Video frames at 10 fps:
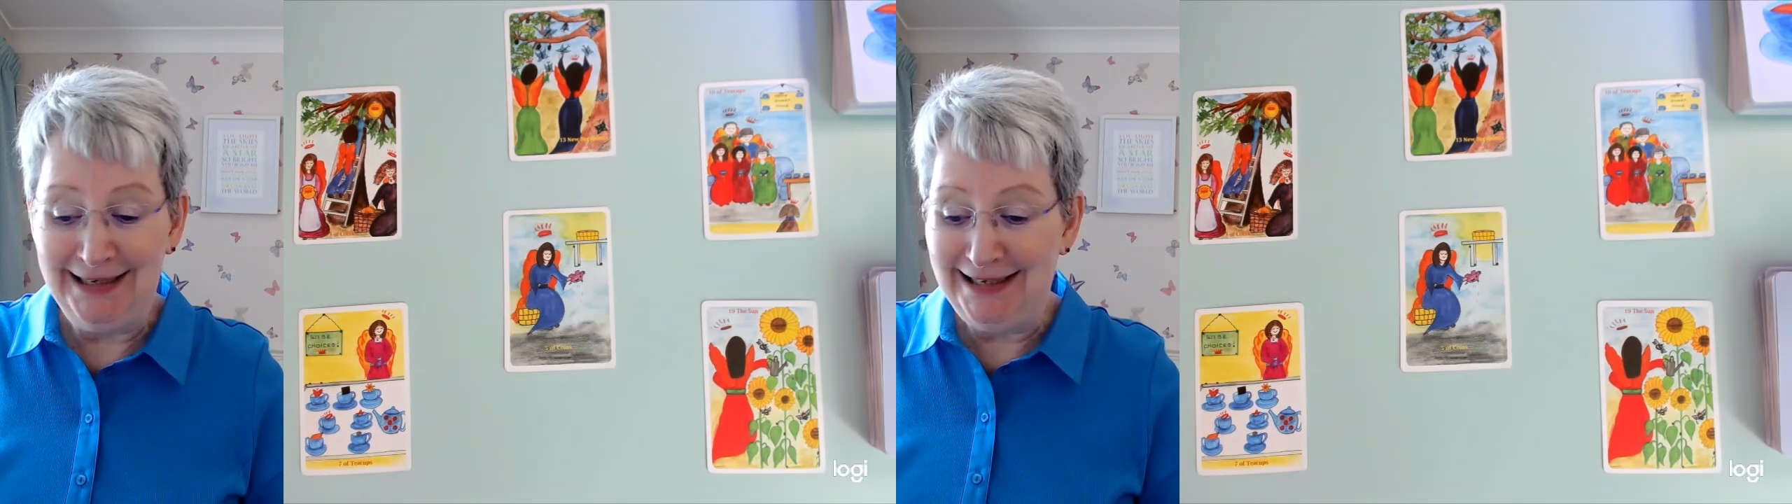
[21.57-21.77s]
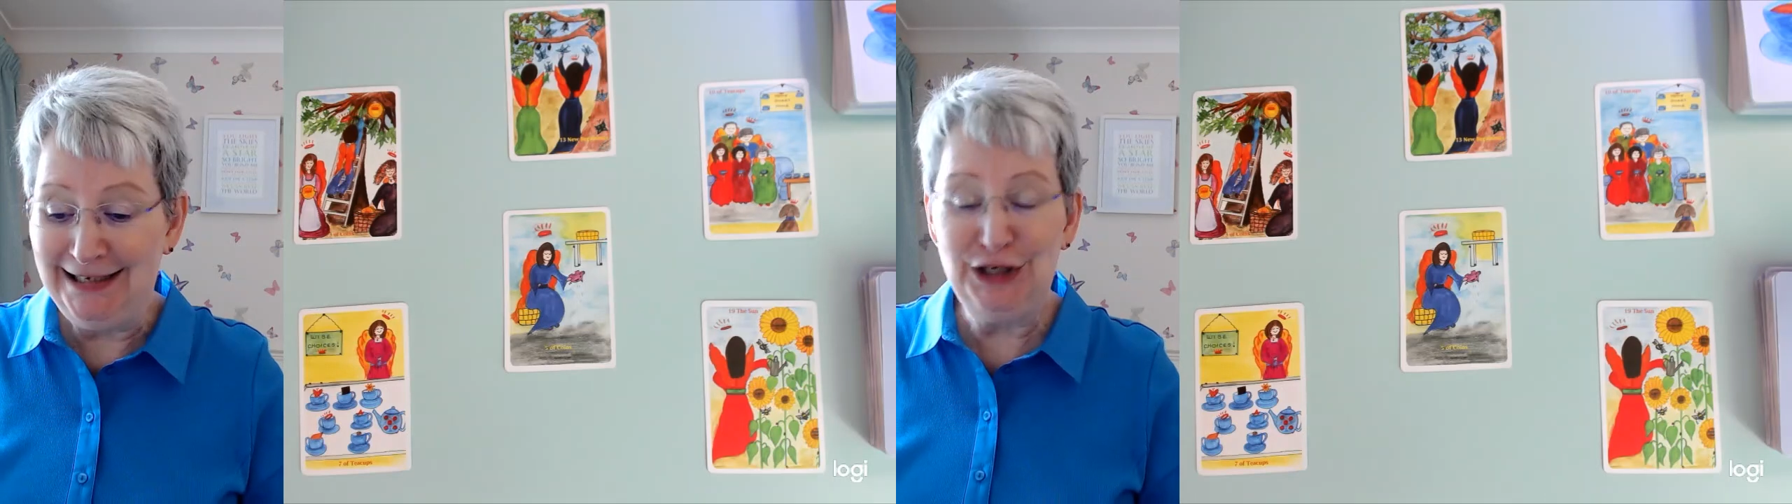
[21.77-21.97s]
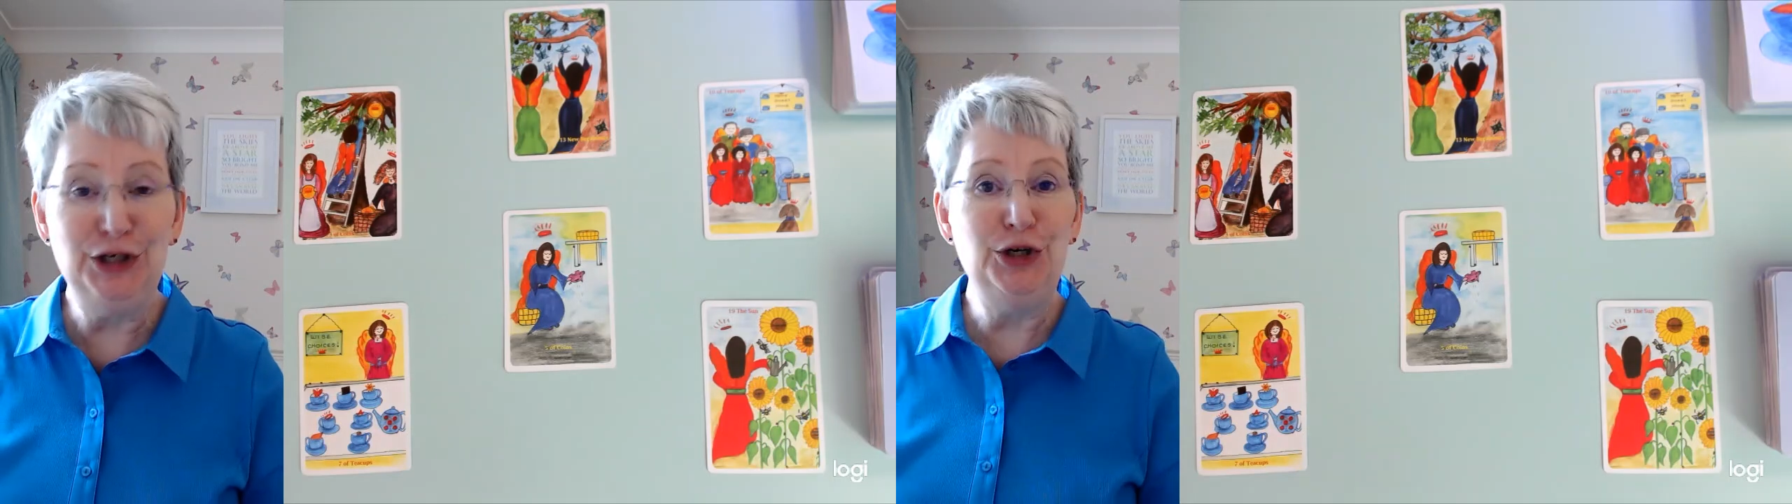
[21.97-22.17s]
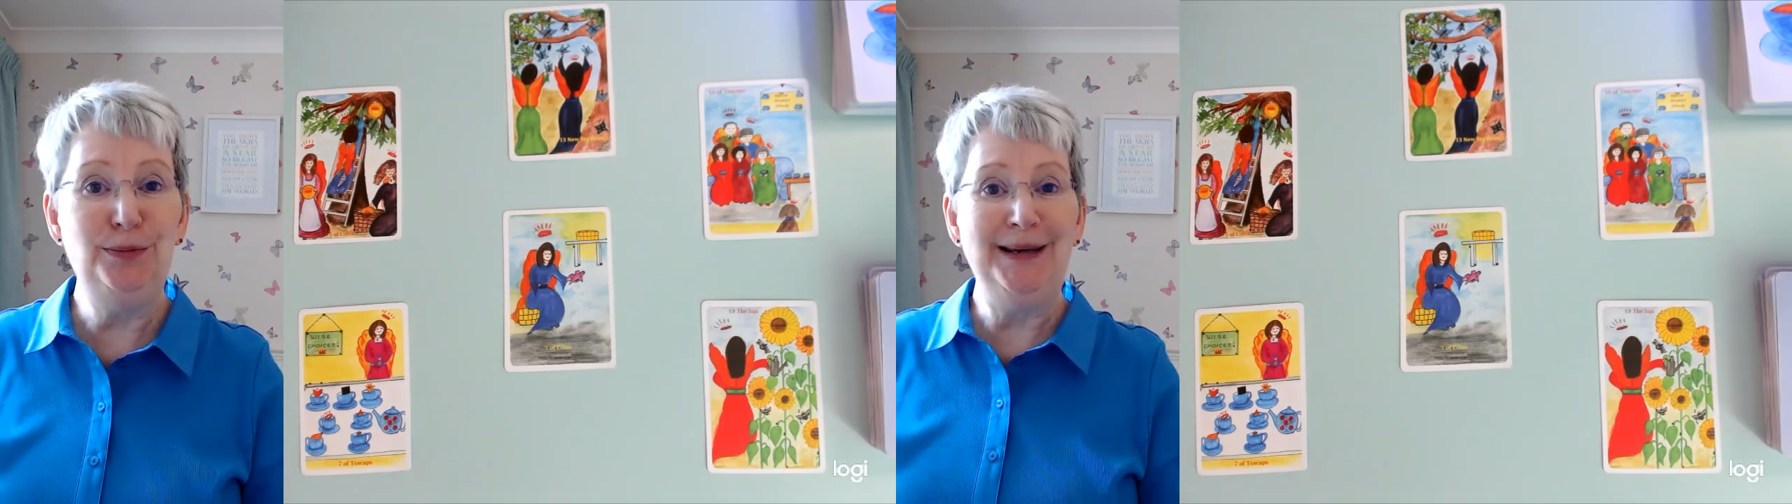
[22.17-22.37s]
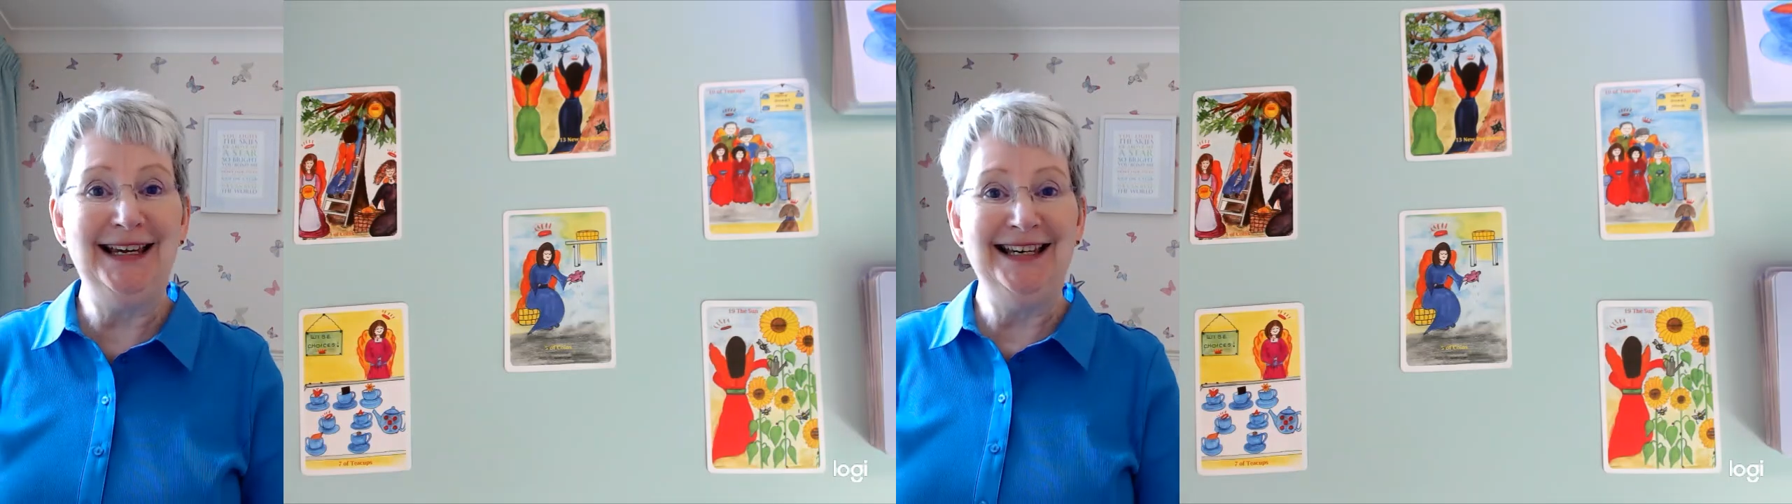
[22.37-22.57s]
This is new
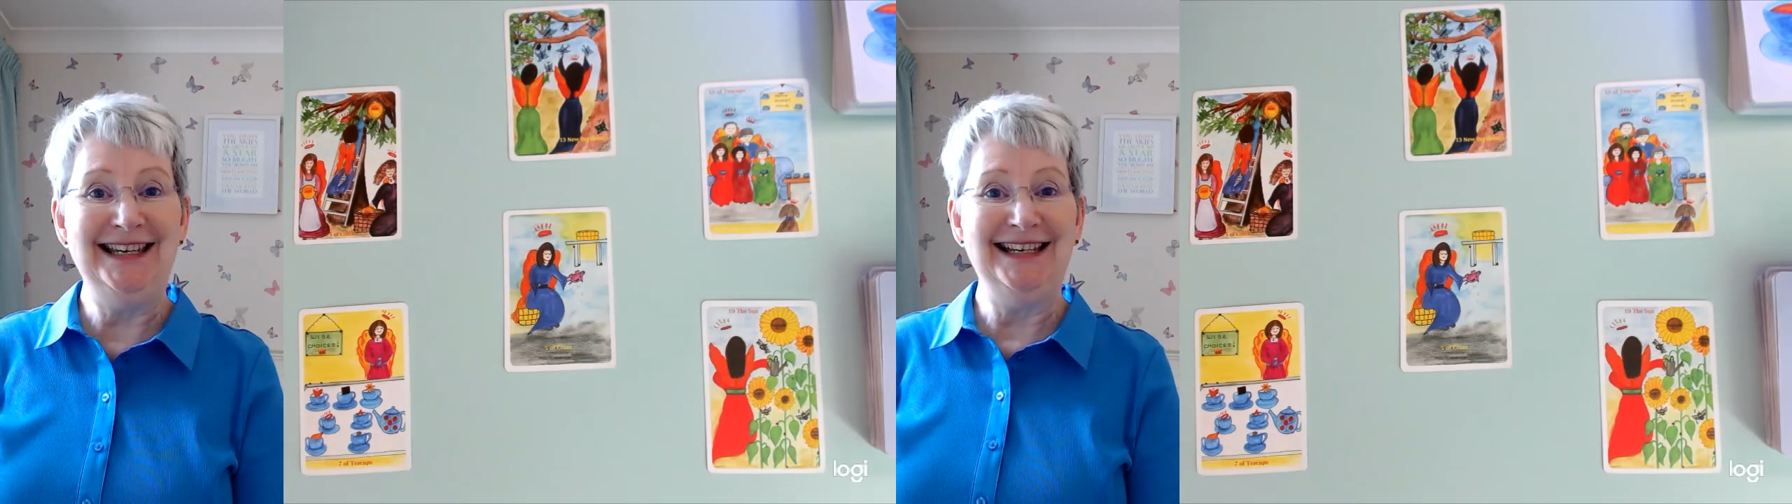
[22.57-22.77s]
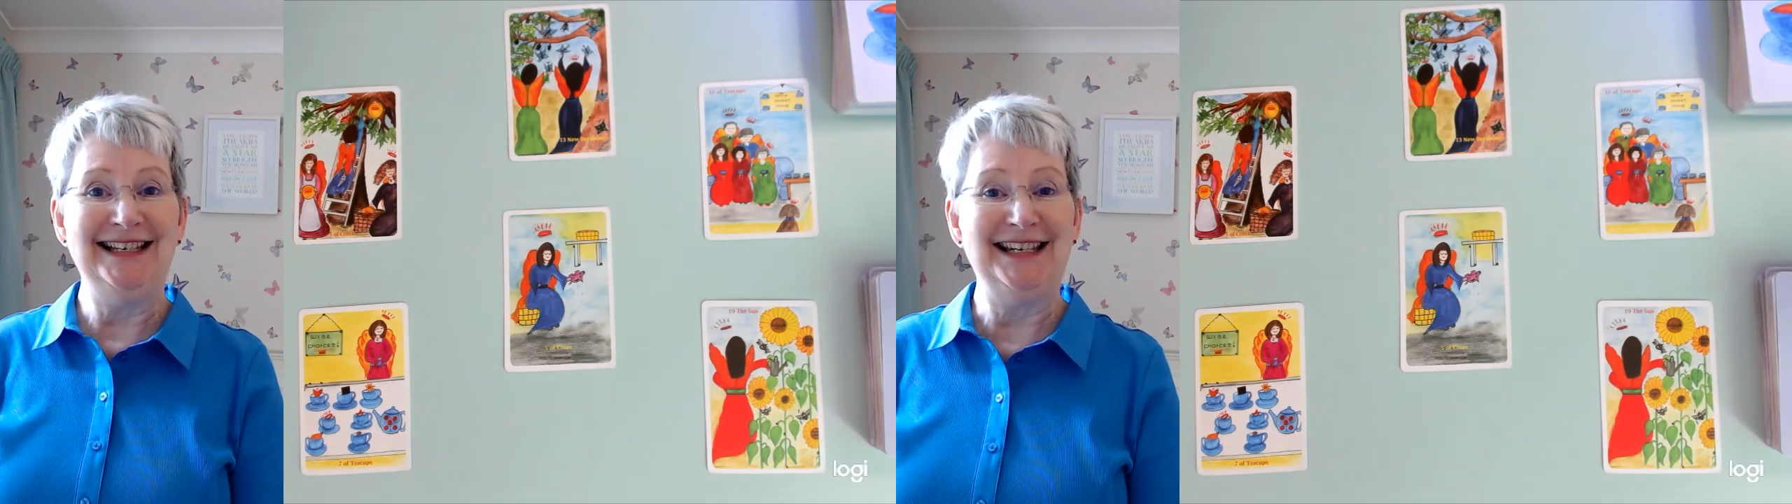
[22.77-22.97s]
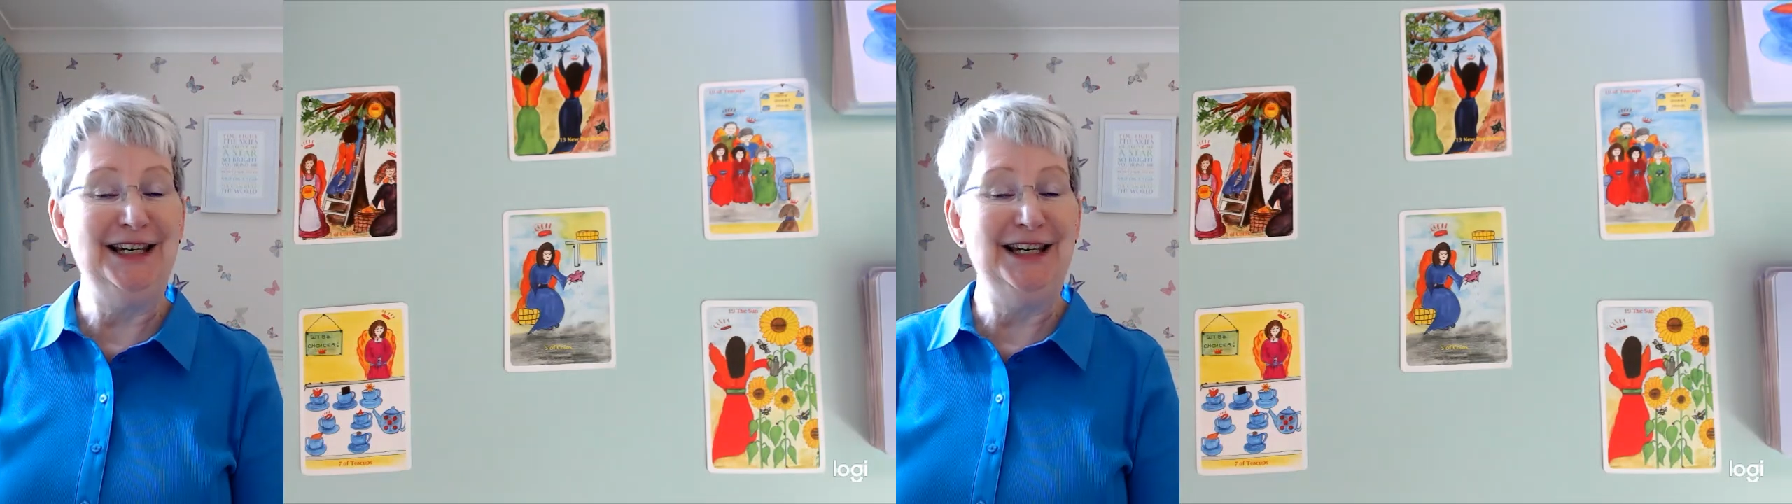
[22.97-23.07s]
beginnings,